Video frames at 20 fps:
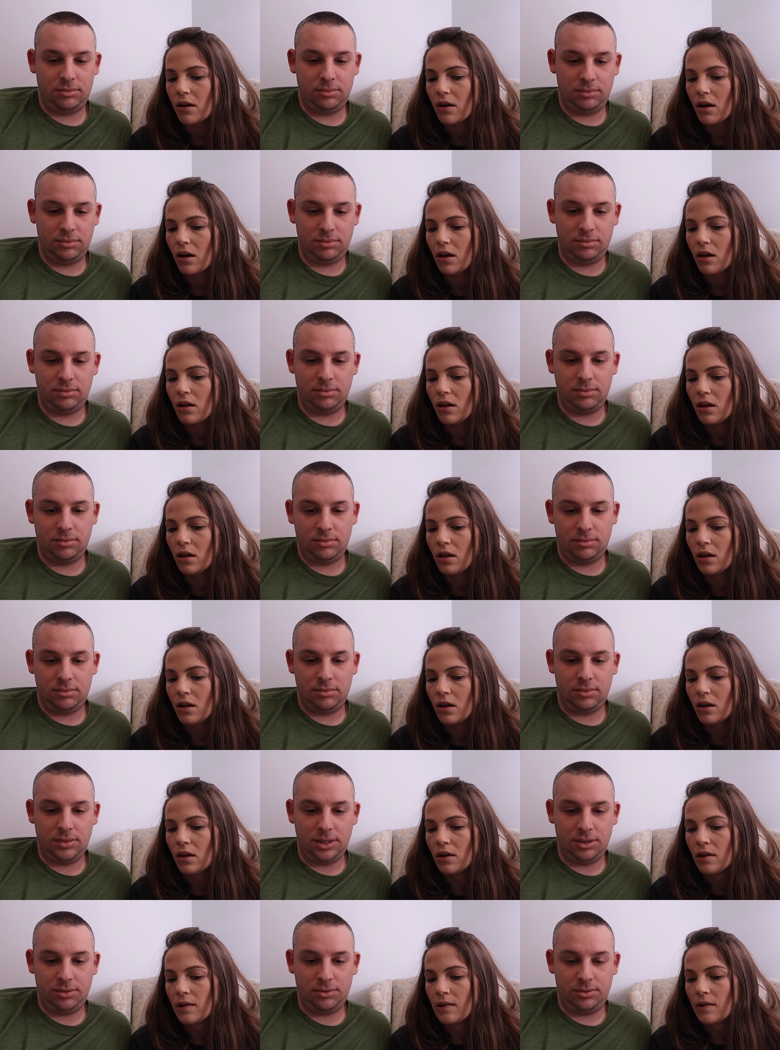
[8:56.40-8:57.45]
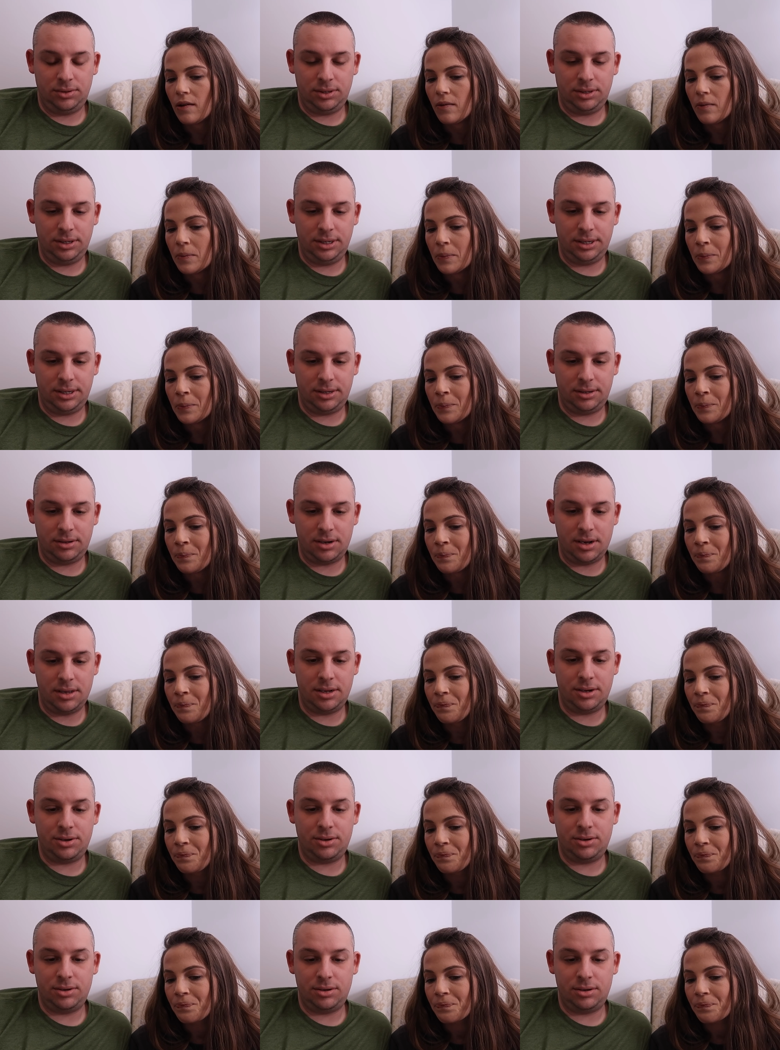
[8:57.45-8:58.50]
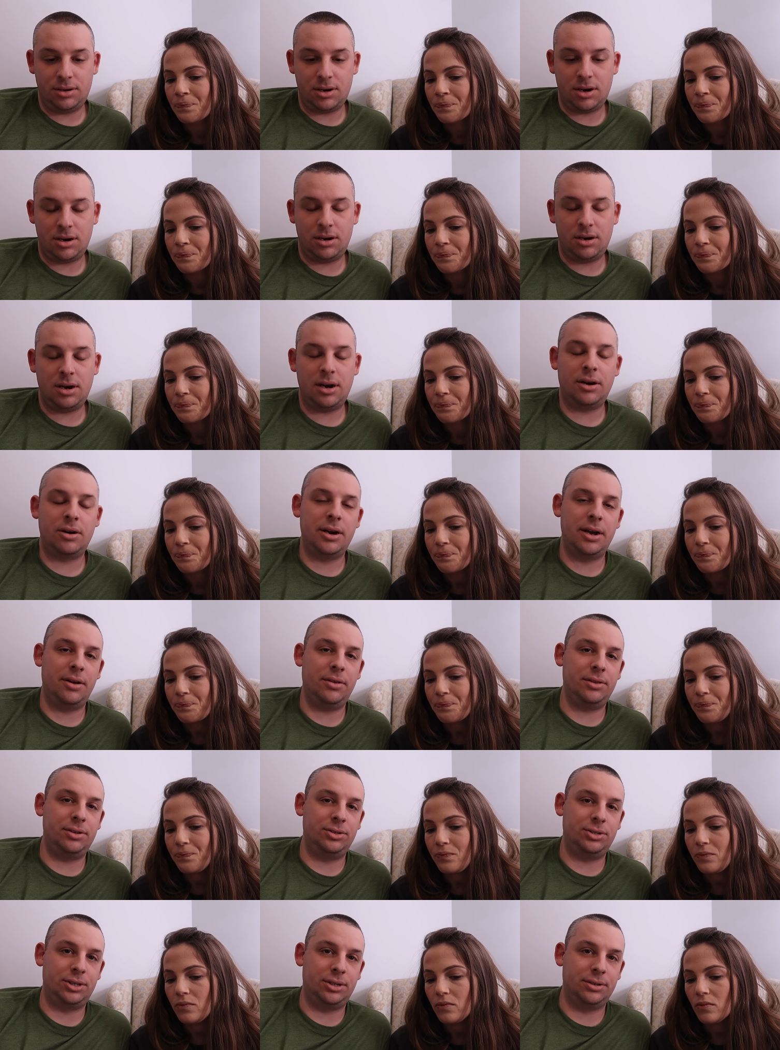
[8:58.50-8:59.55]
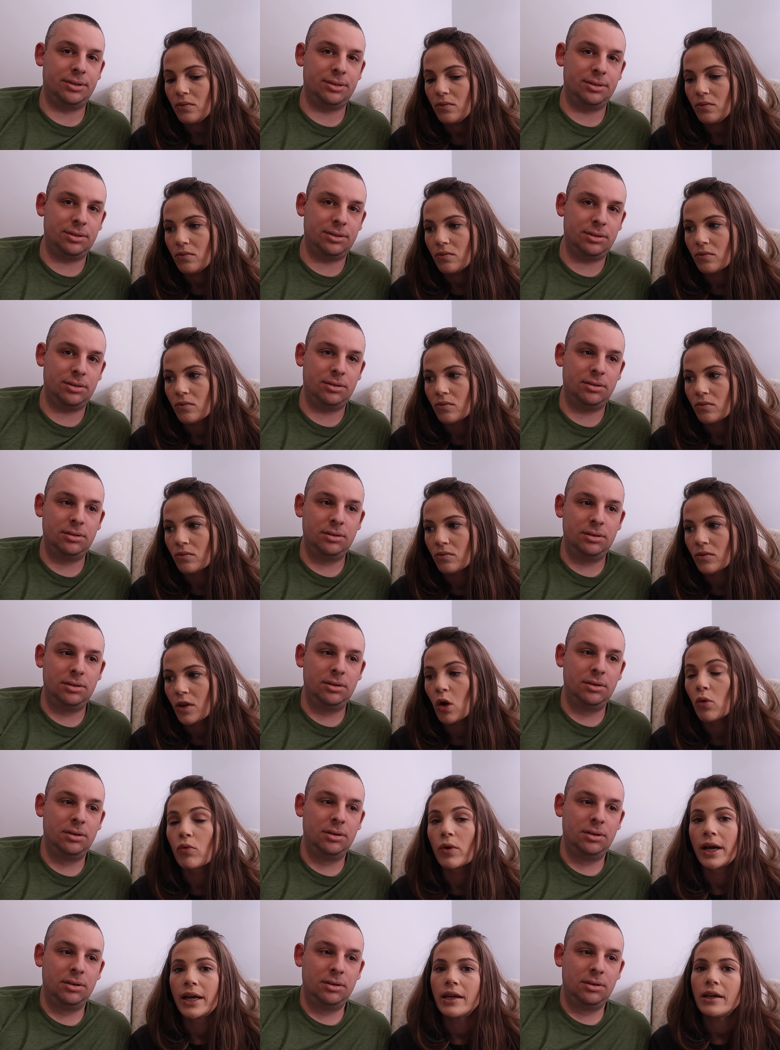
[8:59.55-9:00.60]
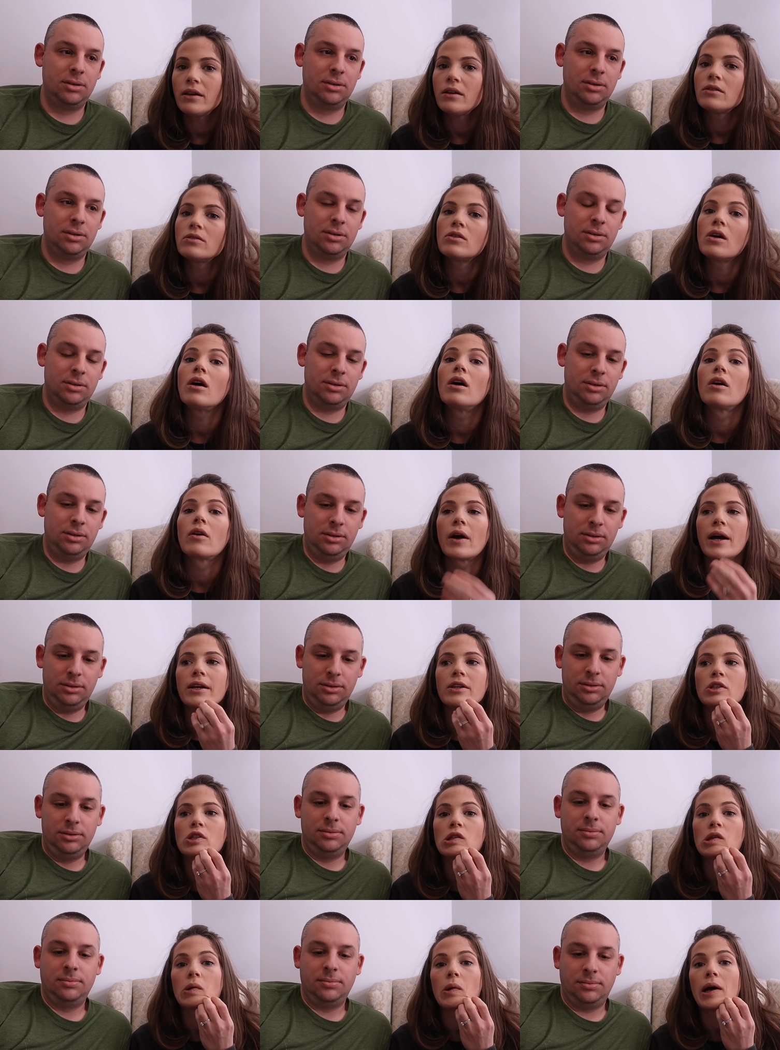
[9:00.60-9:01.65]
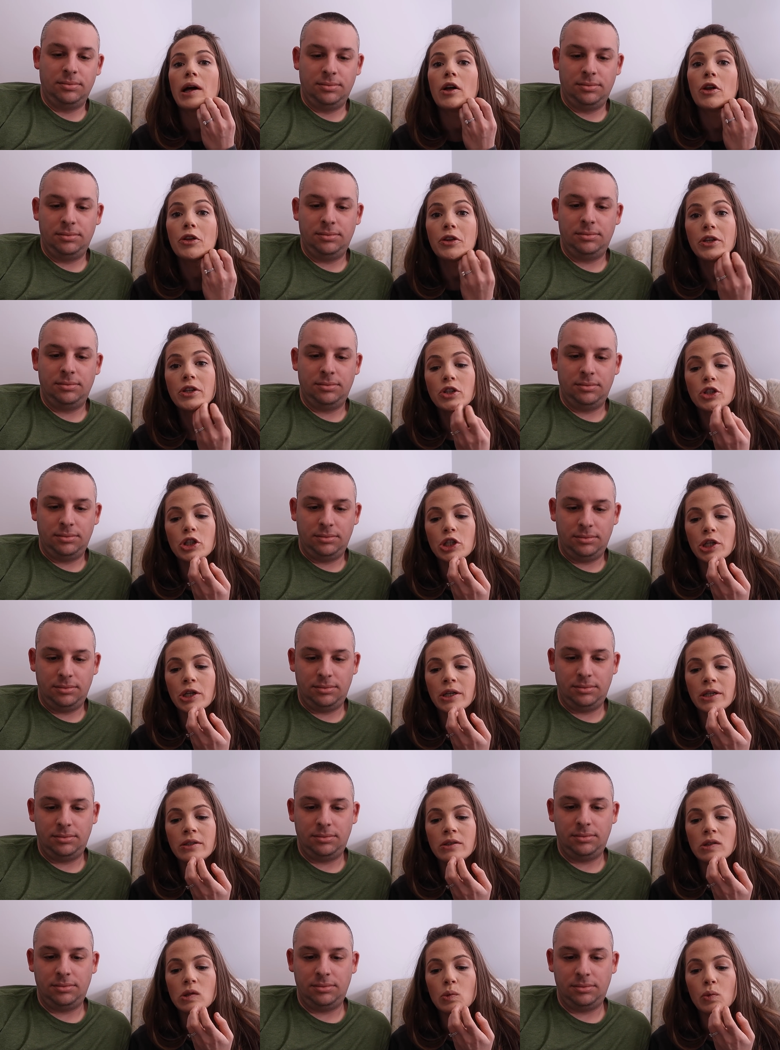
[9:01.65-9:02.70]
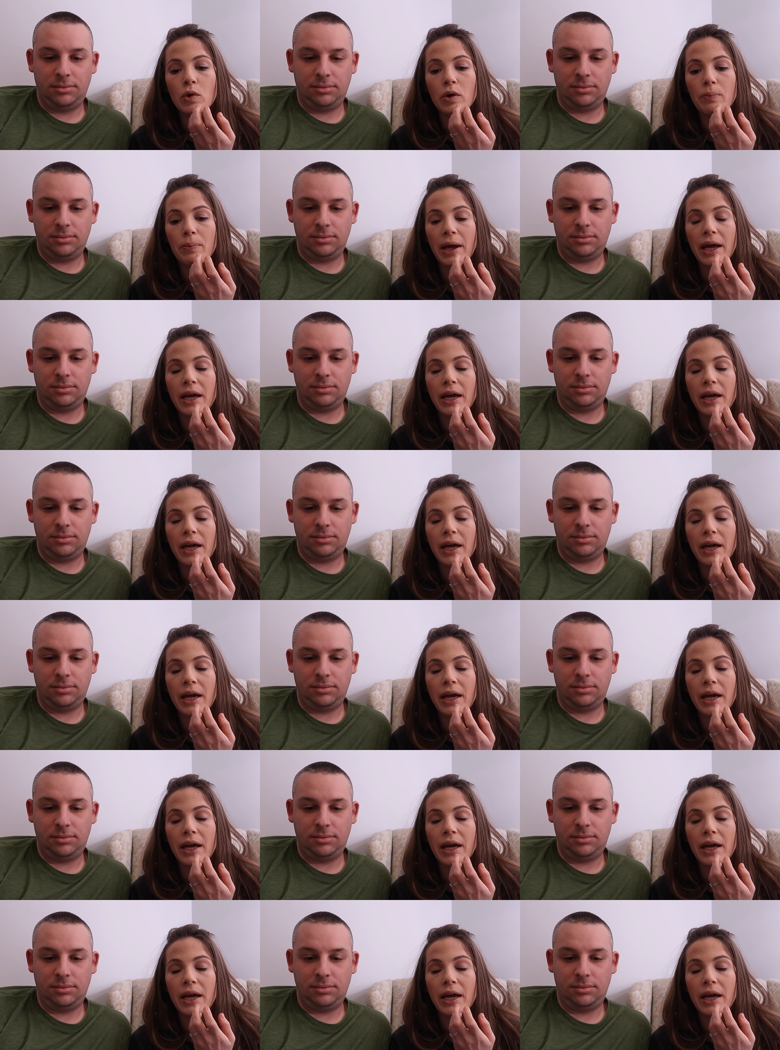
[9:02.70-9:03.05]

Speaker 1: at all.
Speaker 2: That's really it. And then our, uh, our health insurance.
Speaker 1: Right. Okay, so health insurance we're